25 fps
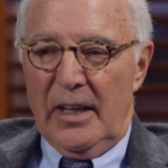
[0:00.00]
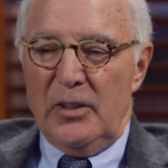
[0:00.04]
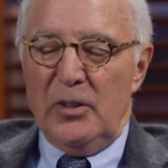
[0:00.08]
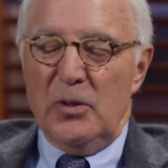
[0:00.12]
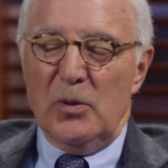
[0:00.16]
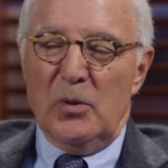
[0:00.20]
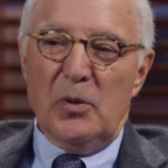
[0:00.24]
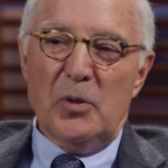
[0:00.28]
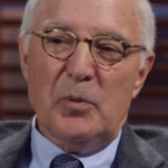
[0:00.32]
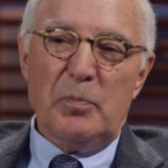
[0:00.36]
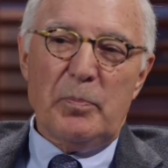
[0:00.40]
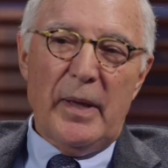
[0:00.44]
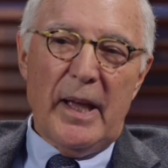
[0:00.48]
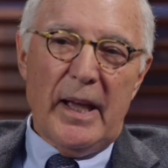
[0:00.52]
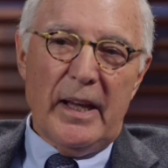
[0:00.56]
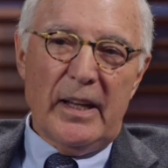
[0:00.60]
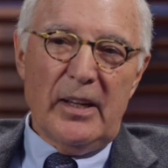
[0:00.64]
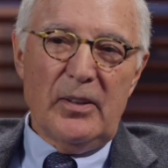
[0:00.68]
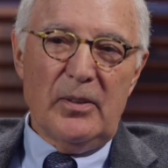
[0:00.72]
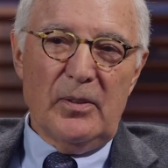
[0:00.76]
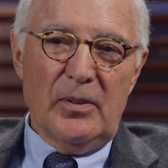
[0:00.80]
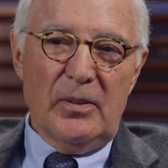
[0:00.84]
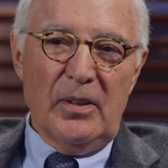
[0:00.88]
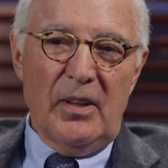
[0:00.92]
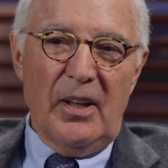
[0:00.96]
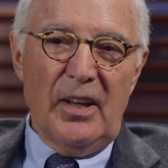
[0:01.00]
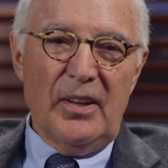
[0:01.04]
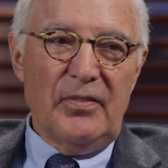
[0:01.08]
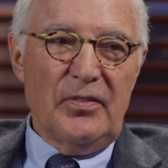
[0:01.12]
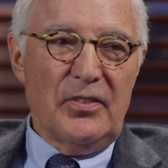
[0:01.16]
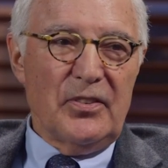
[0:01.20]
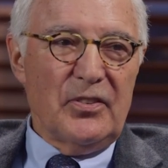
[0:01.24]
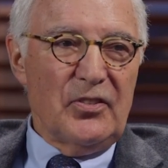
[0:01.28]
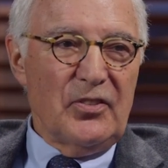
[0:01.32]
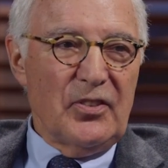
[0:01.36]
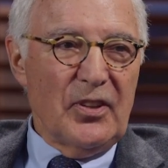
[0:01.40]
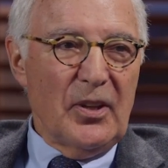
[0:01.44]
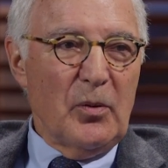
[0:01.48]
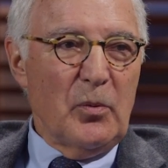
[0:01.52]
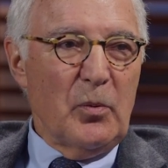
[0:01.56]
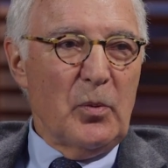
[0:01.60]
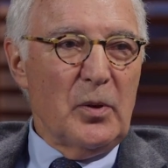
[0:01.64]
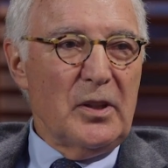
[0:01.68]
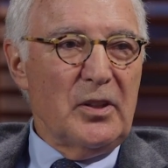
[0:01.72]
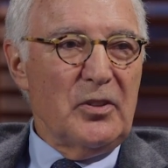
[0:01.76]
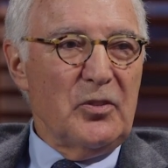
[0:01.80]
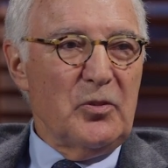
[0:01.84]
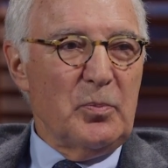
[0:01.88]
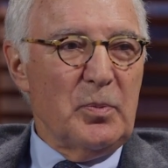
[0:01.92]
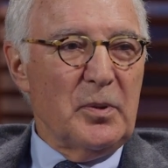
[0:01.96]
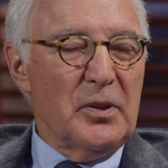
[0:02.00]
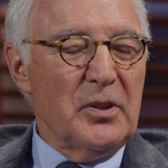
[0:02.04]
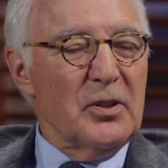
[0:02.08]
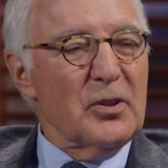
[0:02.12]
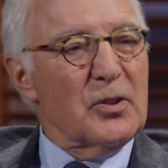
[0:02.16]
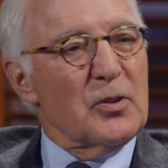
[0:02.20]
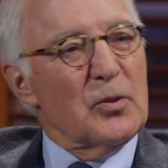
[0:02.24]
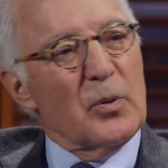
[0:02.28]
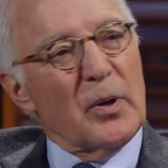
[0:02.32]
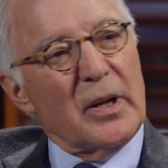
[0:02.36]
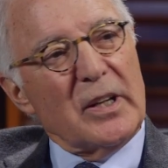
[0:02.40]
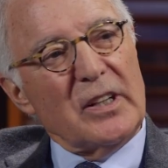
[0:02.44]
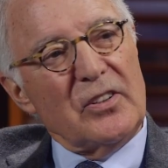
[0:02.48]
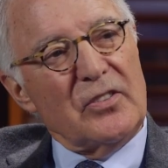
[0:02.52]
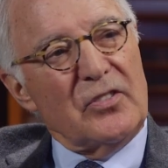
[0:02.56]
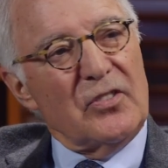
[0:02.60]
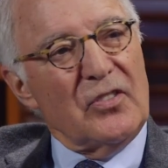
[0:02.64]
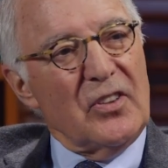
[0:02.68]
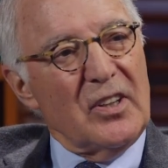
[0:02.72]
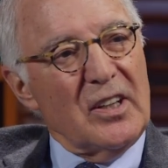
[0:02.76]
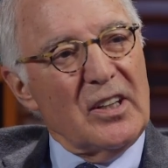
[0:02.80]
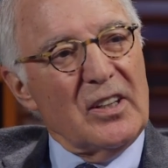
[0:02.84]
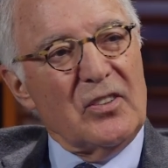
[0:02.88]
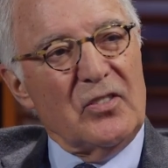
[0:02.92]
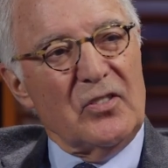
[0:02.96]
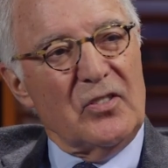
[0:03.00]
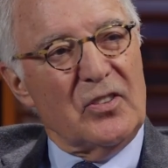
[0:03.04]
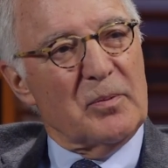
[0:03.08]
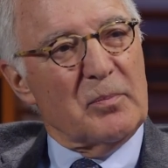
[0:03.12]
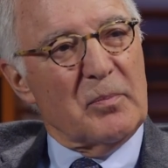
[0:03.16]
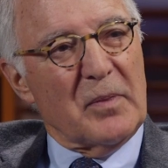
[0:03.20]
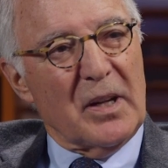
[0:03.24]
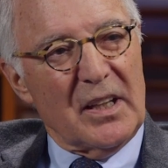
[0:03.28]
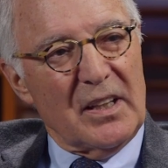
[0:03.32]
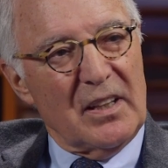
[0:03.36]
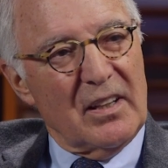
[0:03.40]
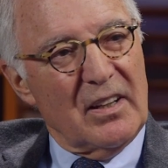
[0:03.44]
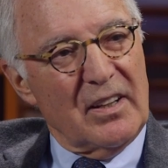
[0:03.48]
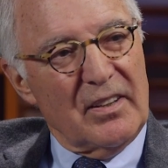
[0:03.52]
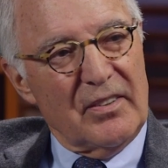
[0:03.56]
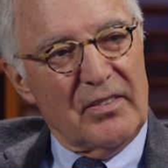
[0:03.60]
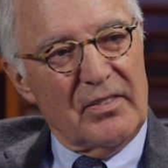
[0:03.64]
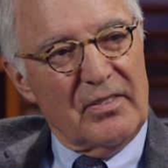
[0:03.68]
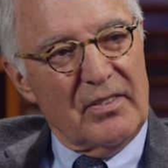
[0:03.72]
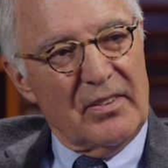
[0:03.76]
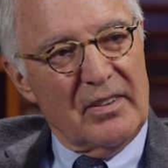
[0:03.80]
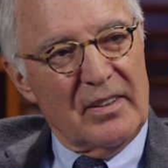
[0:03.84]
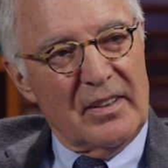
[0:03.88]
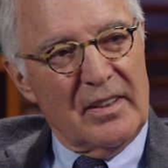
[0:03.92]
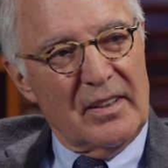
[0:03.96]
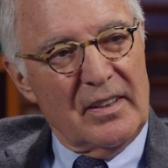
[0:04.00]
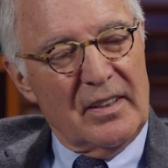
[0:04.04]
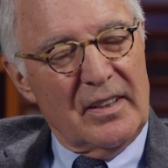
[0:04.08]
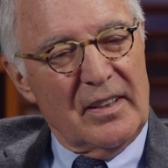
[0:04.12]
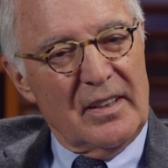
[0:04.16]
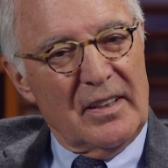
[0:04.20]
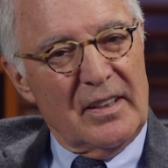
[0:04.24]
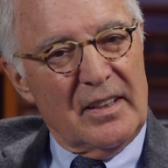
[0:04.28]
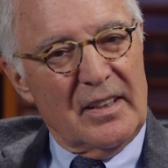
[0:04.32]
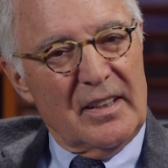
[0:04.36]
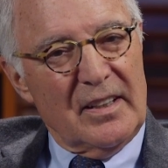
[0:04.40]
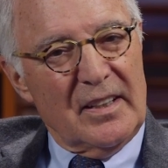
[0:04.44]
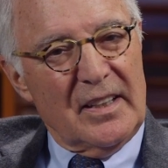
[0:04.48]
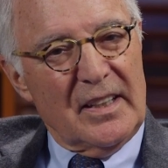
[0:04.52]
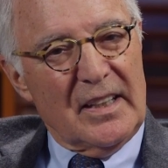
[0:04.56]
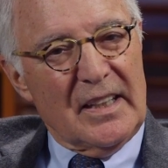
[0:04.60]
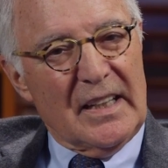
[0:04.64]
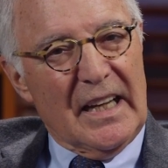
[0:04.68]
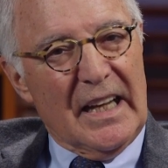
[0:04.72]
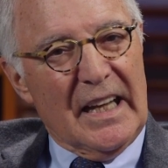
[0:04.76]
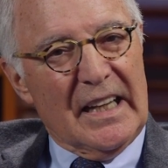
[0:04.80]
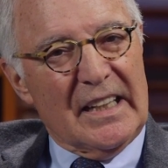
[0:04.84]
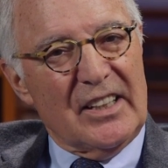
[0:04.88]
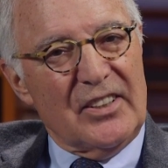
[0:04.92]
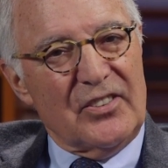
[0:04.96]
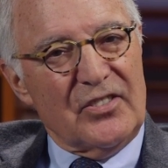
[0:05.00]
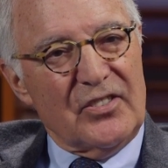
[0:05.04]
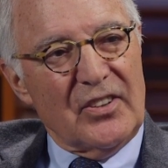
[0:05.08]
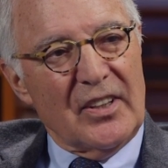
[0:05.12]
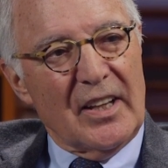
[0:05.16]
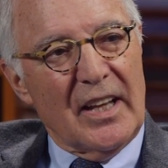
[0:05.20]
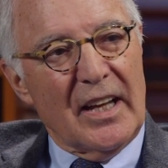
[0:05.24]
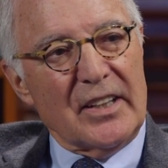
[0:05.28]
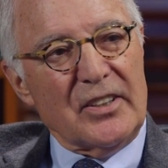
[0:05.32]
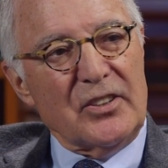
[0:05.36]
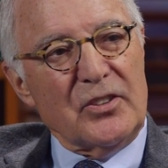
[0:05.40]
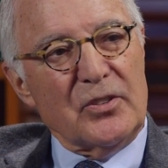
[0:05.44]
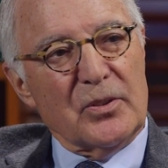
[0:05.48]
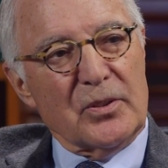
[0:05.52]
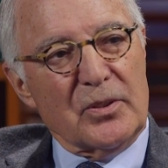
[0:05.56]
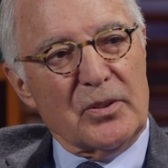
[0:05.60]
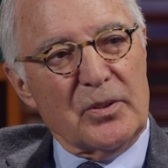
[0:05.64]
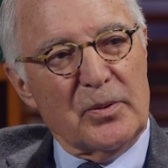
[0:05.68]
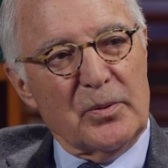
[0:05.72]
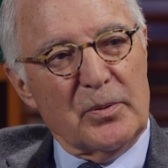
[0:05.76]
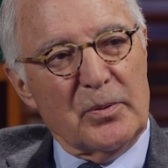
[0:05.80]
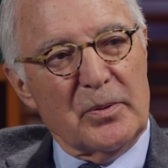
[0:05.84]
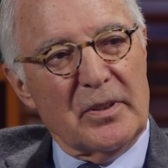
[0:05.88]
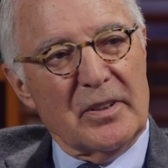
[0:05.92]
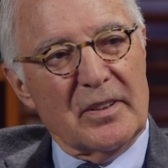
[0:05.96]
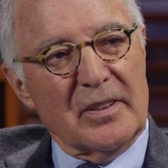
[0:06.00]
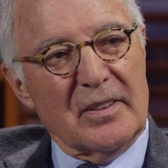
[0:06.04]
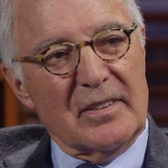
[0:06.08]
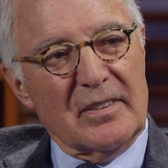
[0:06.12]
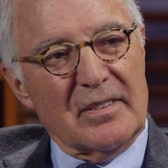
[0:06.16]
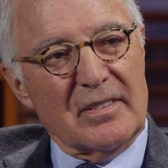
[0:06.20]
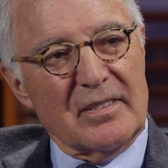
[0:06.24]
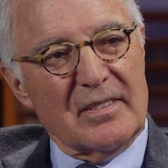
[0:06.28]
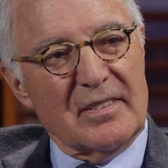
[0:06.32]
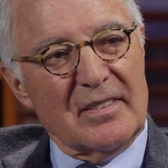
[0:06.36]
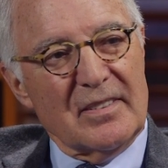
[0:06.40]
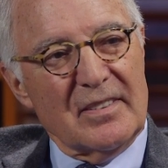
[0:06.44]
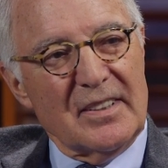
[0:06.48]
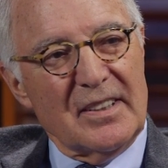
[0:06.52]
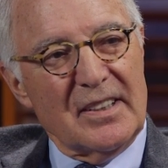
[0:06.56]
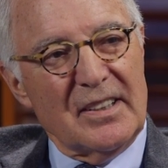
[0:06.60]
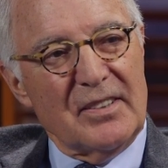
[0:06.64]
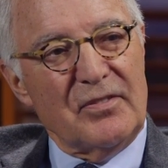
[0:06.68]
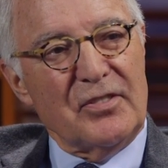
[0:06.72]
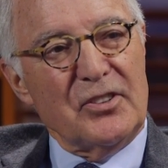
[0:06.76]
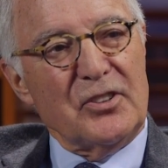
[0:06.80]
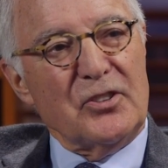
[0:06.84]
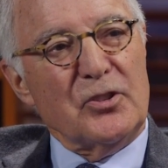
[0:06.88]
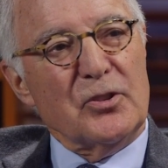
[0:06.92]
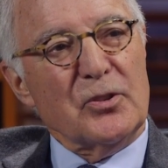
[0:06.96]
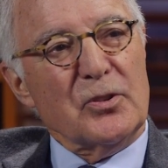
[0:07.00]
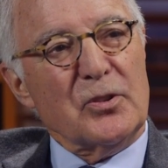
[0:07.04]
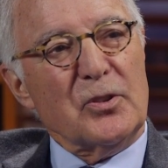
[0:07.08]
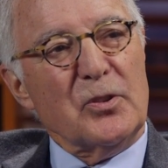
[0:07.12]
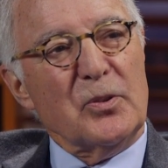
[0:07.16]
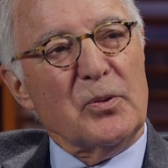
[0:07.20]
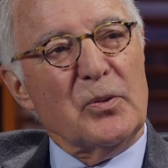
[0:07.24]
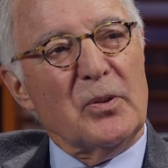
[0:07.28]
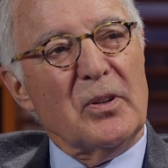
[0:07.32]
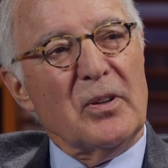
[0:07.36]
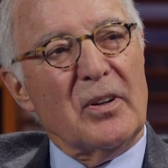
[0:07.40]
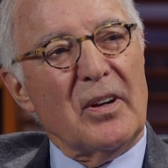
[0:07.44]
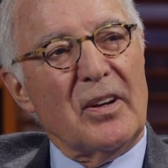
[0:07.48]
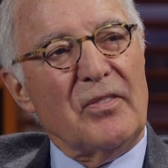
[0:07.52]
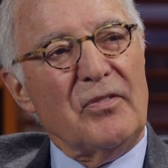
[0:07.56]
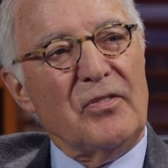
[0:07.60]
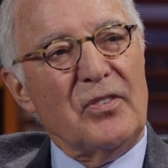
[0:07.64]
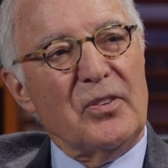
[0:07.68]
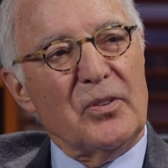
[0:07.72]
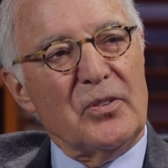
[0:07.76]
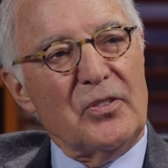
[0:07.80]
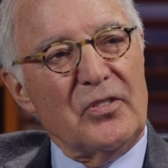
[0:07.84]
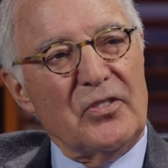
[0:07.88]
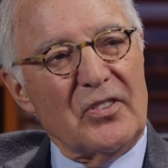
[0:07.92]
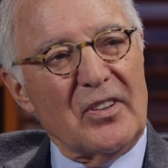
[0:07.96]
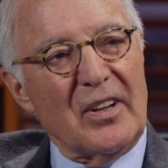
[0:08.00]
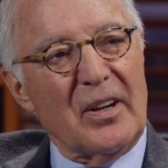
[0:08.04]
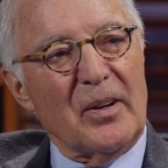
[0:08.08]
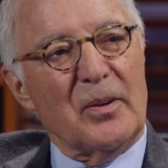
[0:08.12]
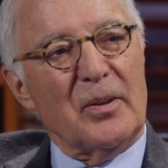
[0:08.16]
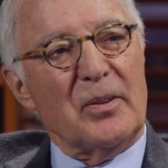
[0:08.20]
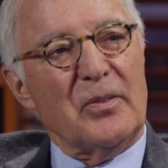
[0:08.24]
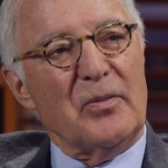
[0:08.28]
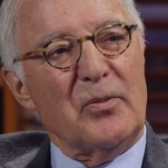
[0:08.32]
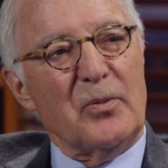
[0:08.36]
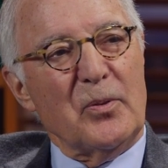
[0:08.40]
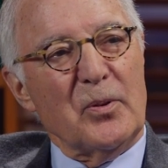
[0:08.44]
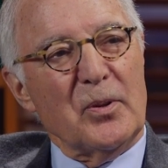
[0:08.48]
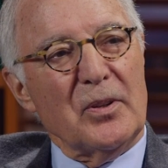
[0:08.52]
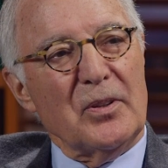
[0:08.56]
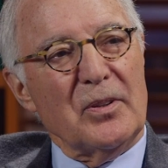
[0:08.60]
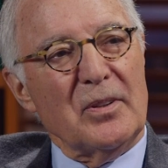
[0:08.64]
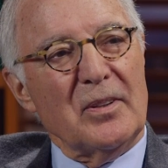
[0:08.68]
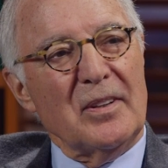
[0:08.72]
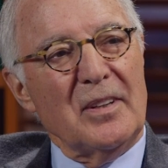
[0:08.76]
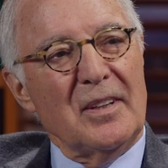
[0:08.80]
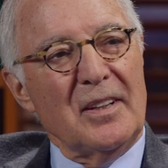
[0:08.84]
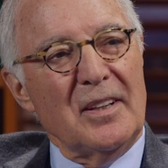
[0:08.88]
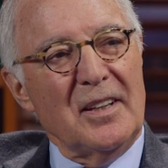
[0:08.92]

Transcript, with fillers: and you look back at your life and say, what has been the greatest things in my life? and it's not your career. If it's your career, I feel sorry for you